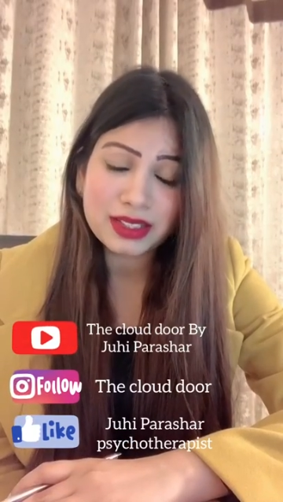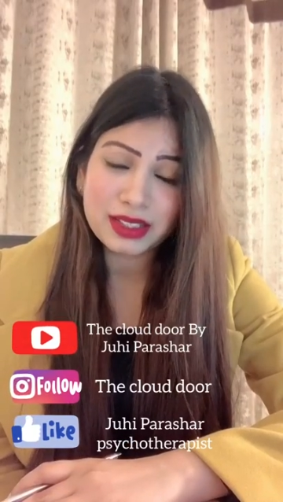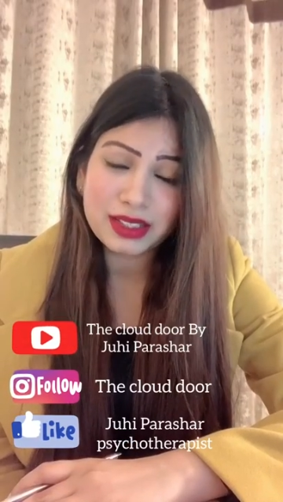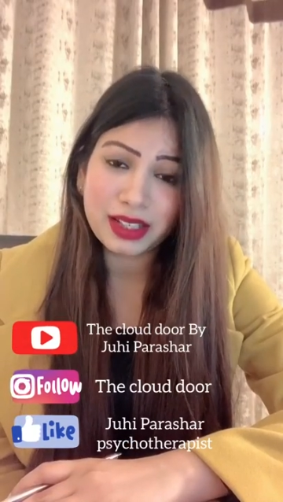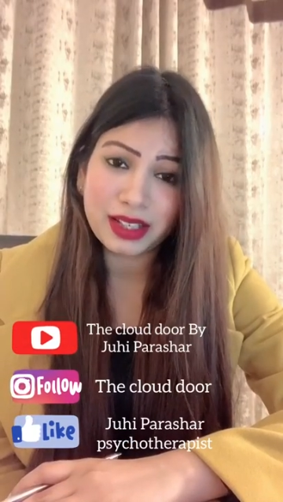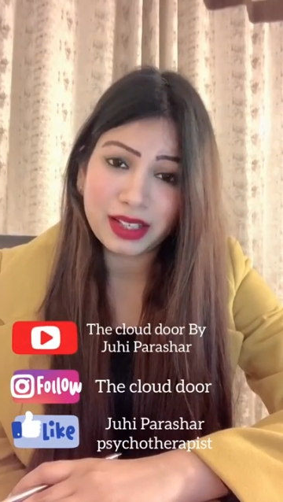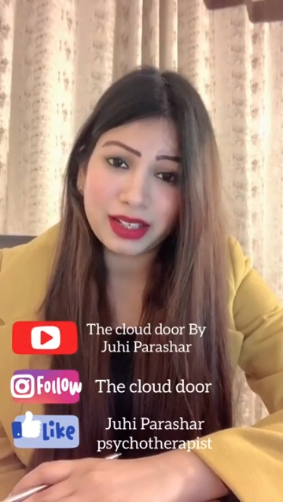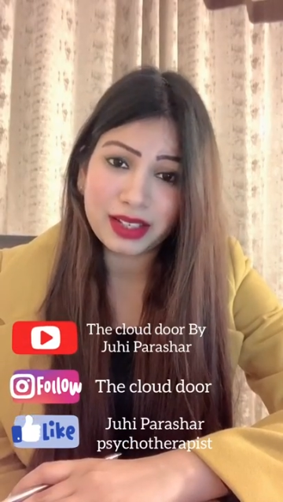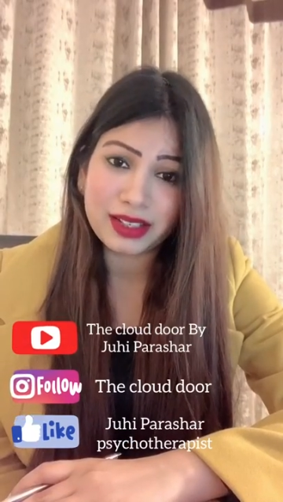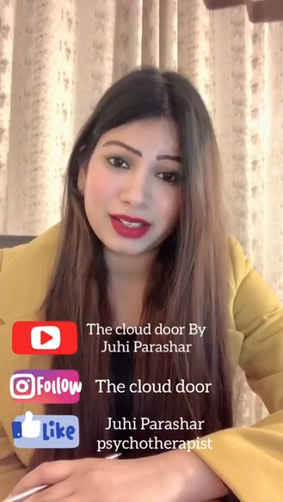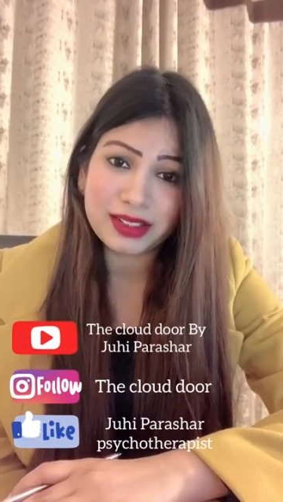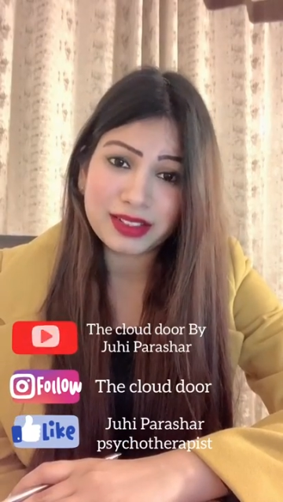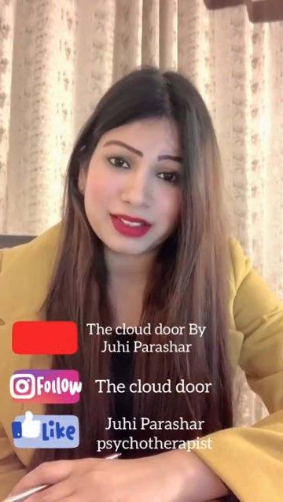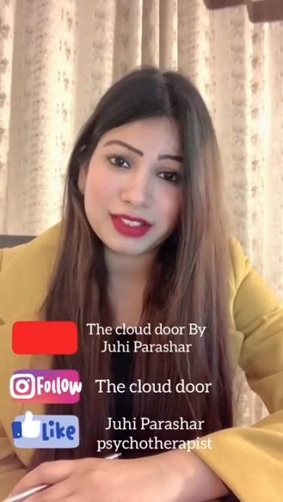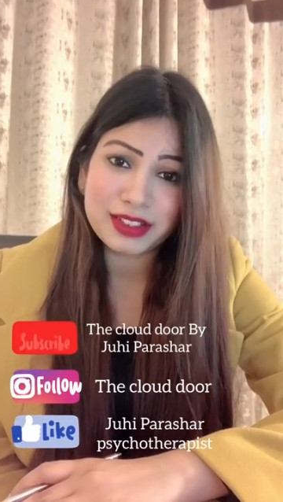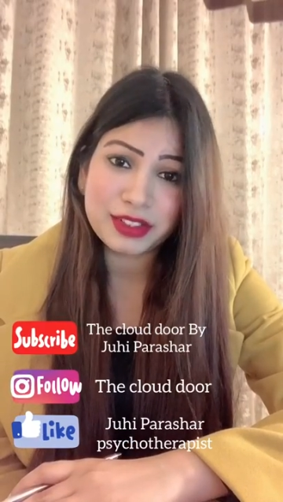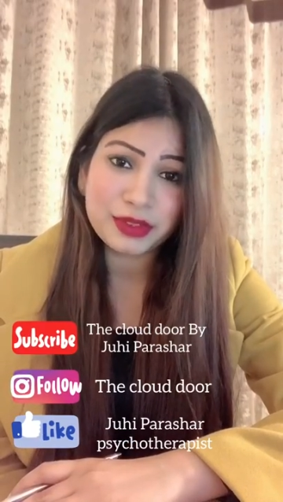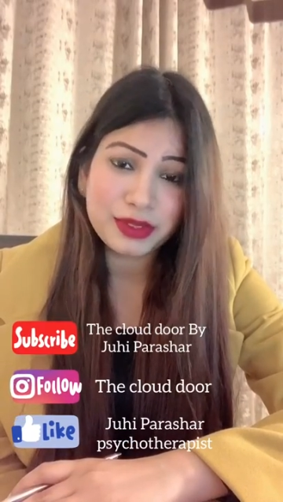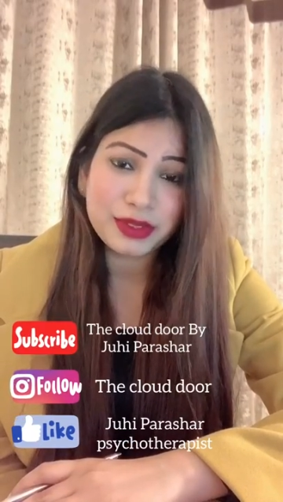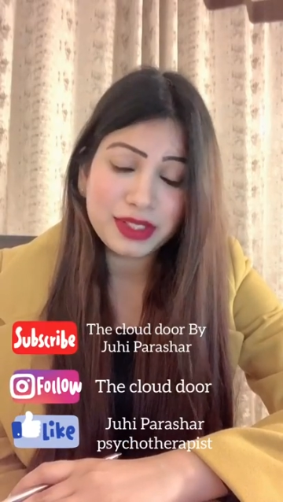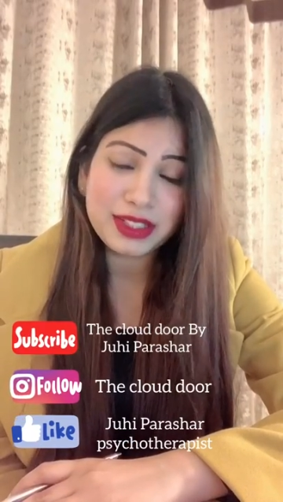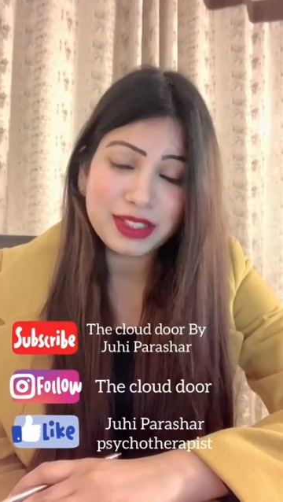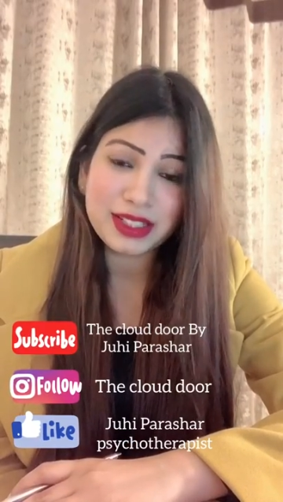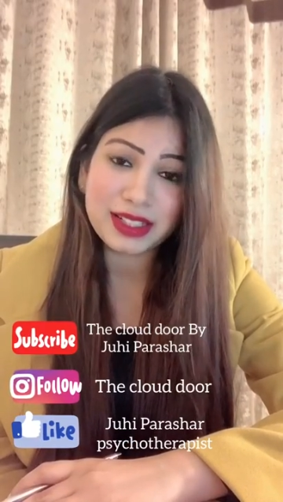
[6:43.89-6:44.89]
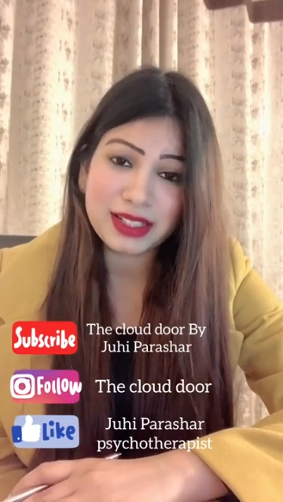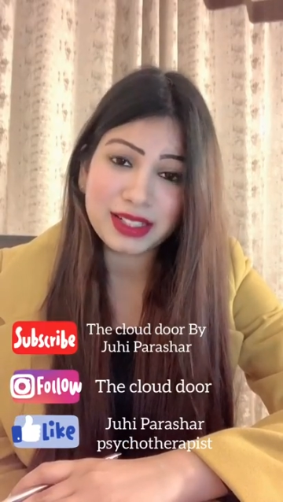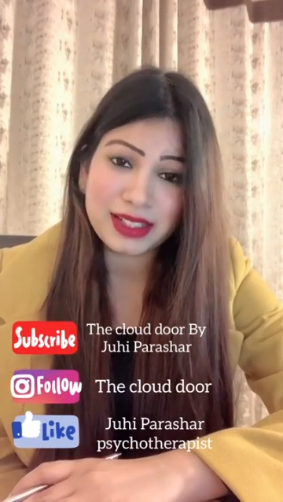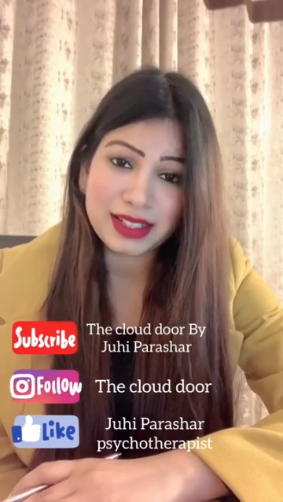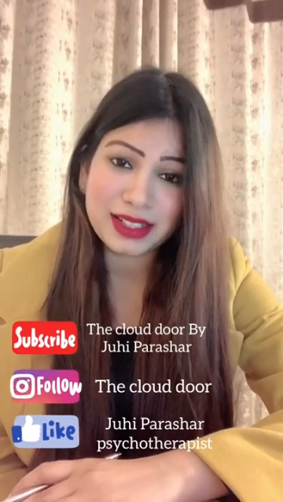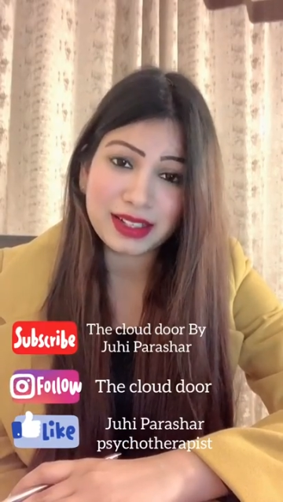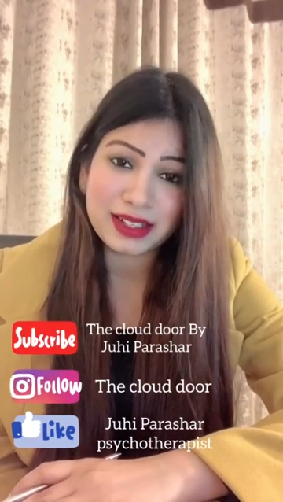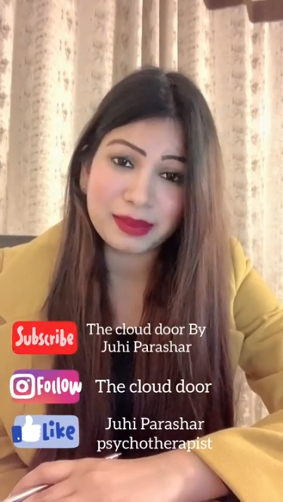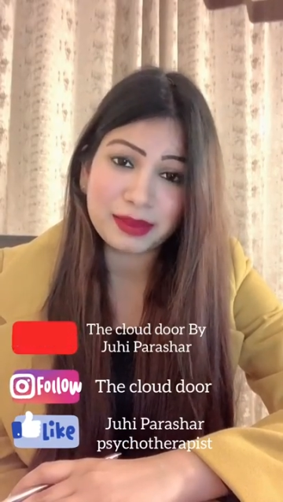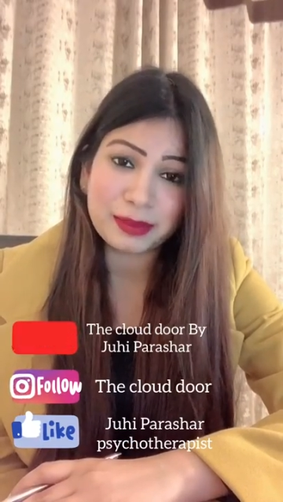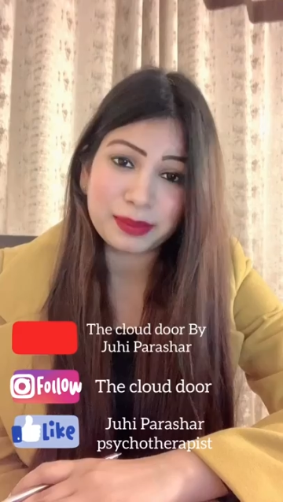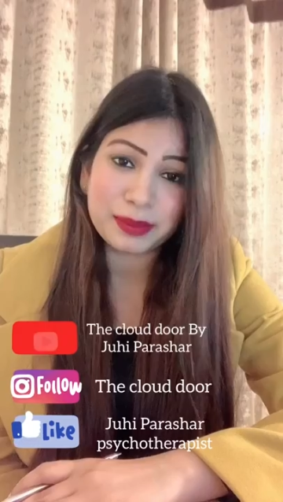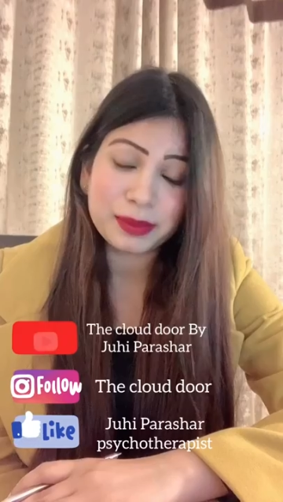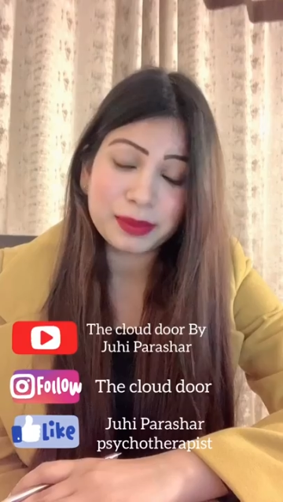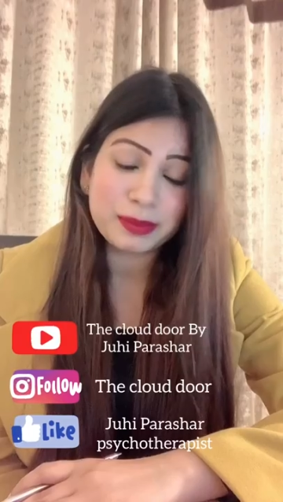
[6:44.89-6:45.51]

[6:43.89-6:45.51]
and you need any help.